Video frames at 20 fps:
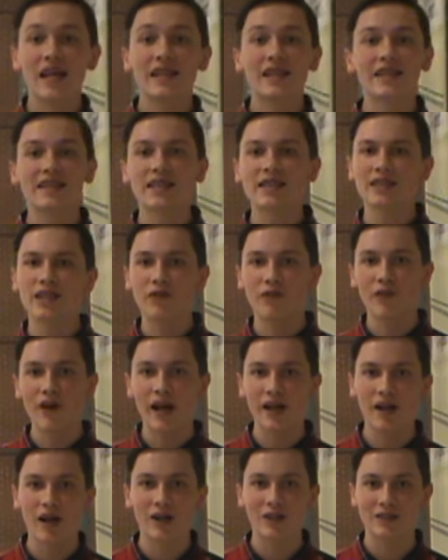This is the
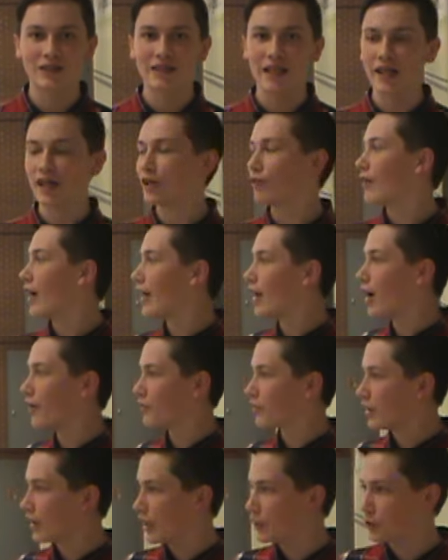Fine Arts Center right
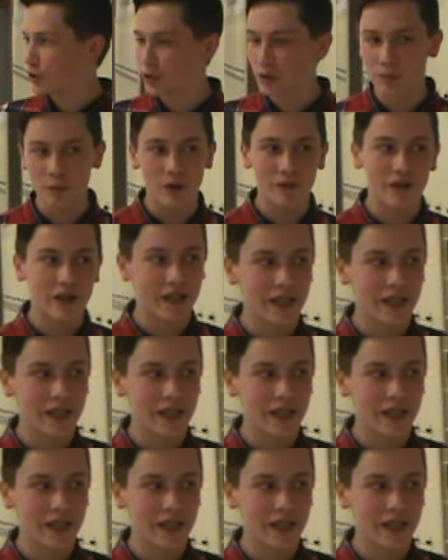off the lunchroom over